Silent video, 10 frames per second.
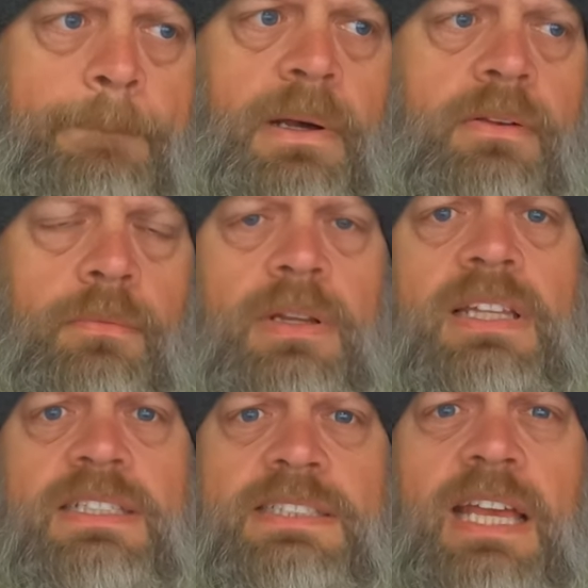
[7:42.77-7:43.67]
but
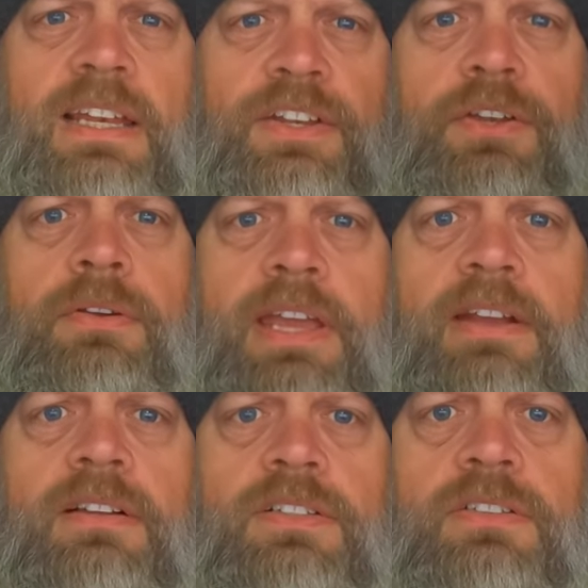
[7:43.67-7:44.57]
really it's kind of new
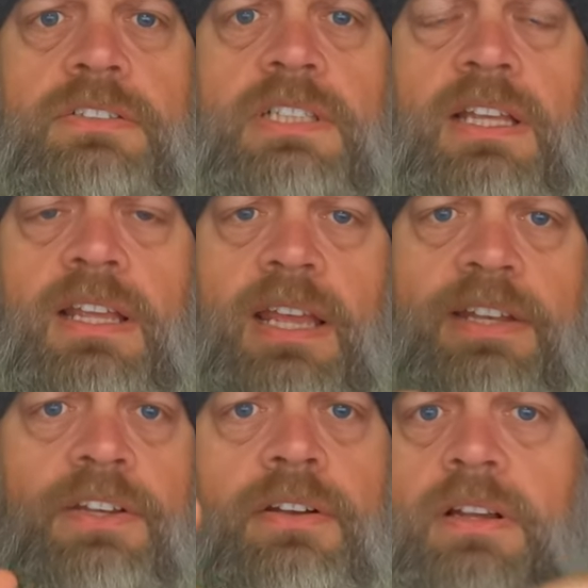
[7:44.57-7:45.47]
characters,
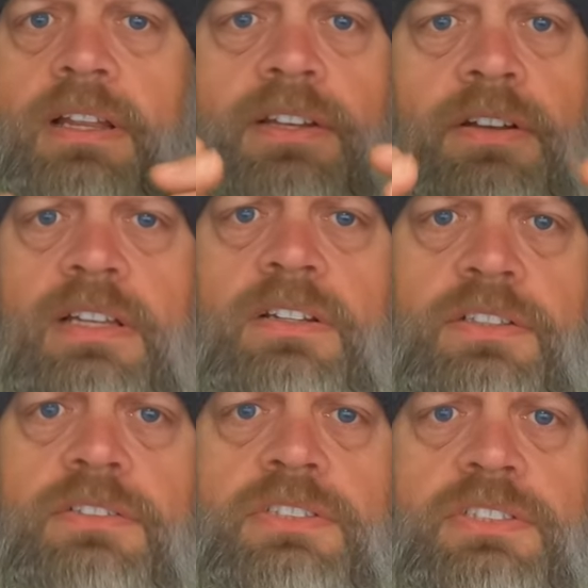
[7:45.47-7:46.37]
and you're
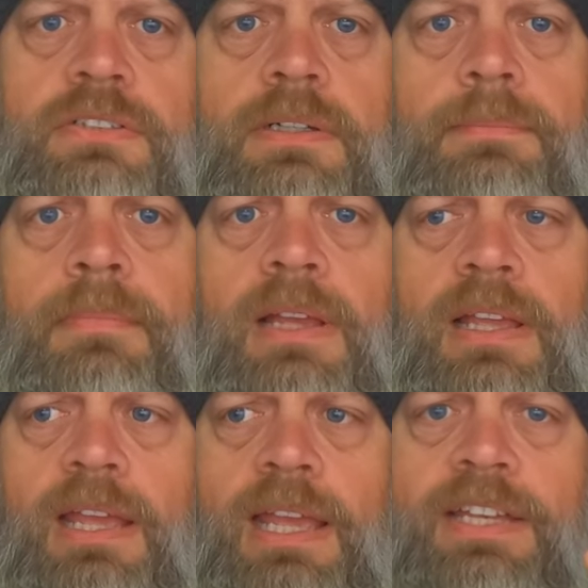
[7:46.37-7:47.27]
introduced to them
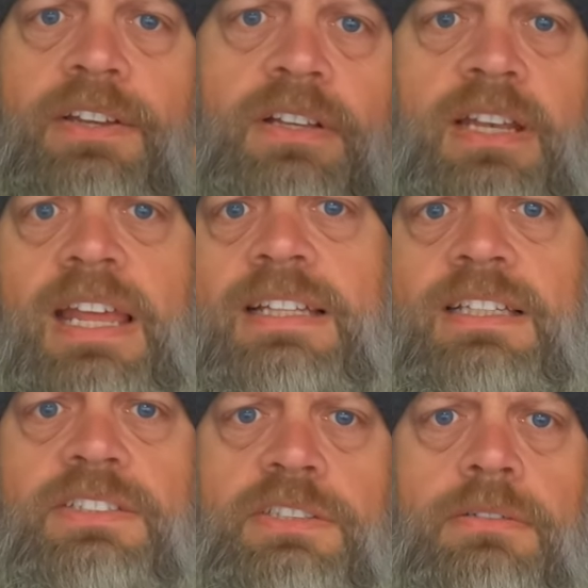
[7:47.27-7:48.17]
and you're
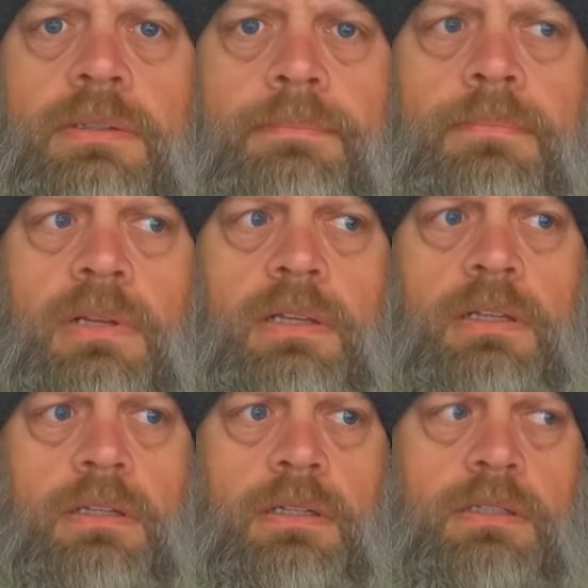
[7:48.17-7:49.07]
connected to them
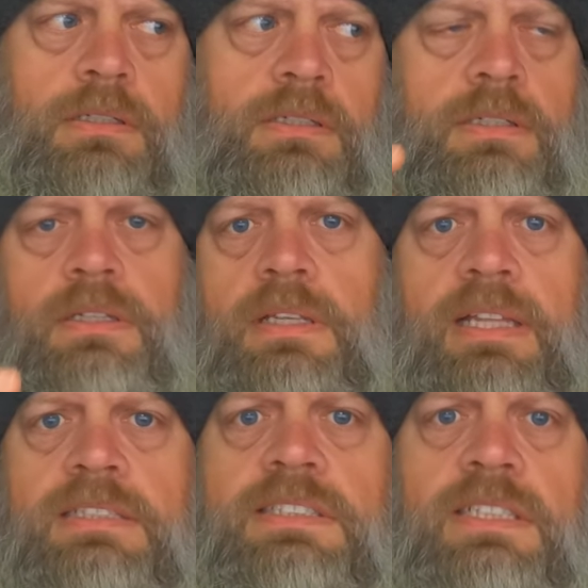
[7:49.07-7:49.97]

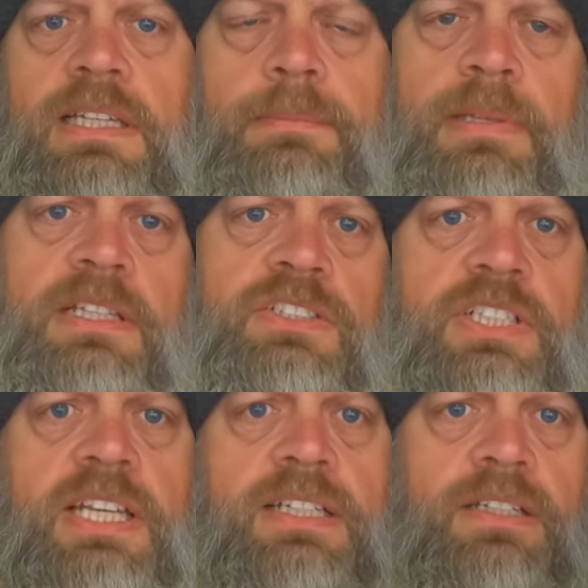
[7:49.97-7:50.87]
instantly because
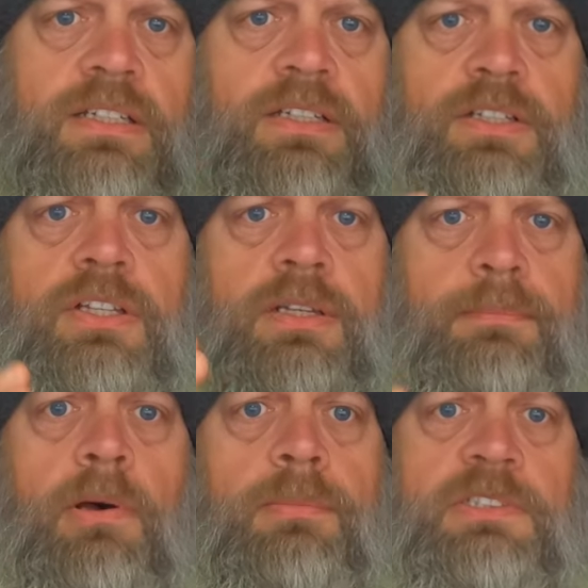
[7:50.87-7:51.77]
you get good
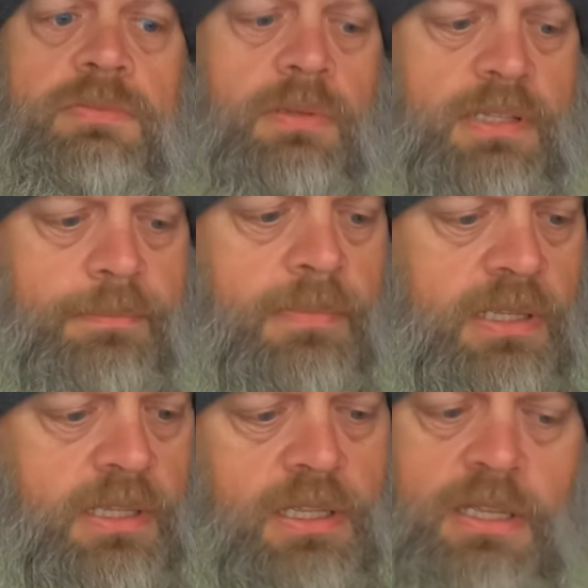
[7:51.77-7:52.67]
moments with them.
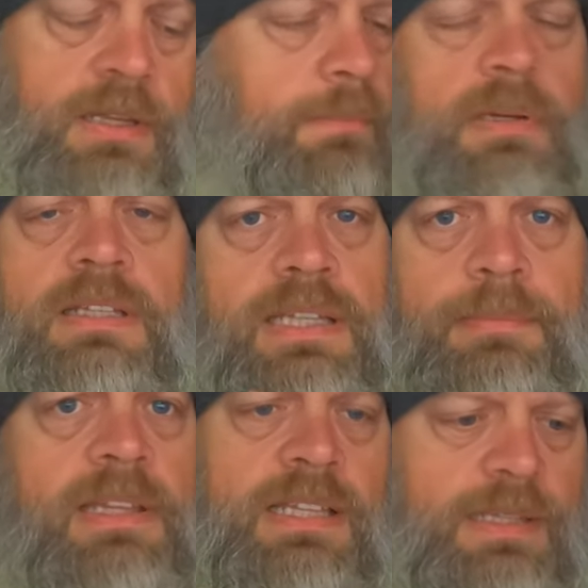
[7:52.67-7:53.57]
But let
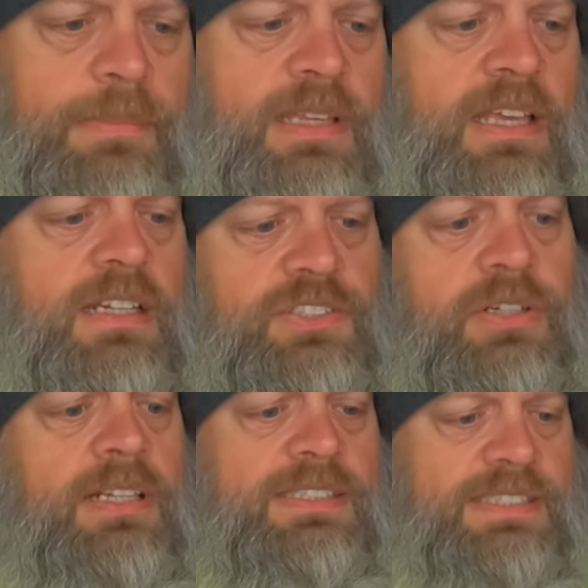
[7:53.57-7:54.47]
me kind of
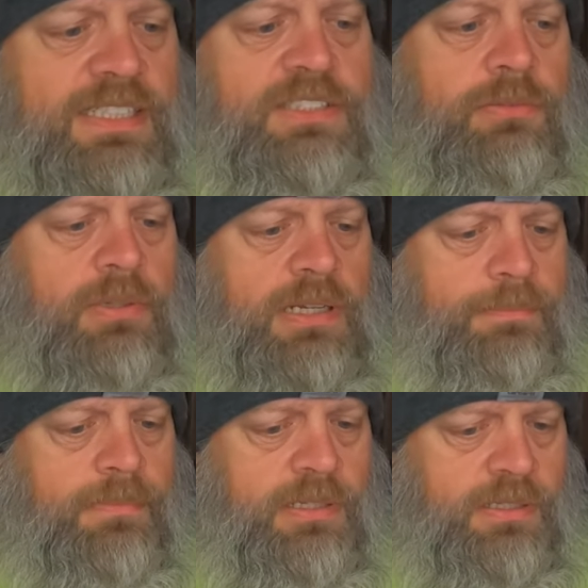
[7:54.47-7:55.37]
try to stick to what
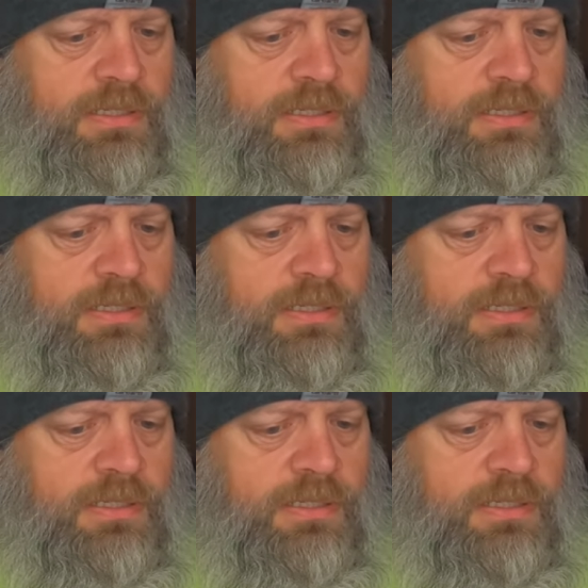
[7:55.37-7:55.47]
I'm